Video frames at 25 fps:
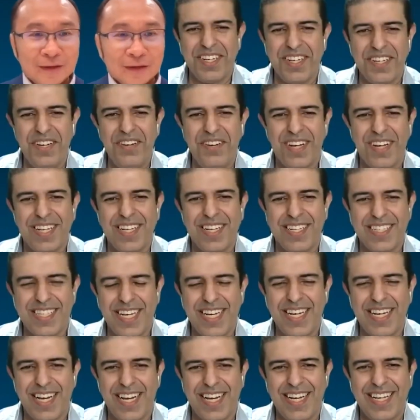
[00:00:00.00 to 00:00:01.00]
You know what,
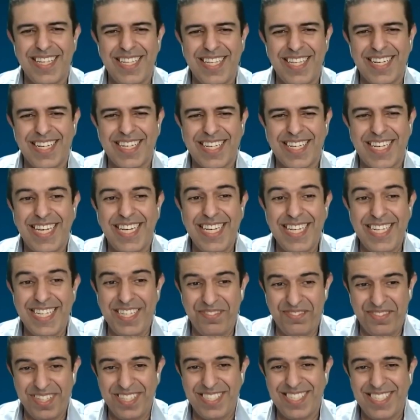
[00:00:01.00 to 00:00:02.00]
the key
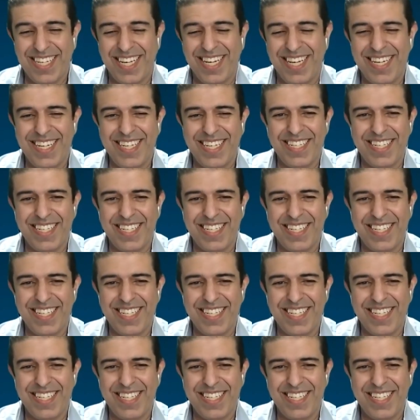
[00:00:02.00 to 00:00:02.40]
difference,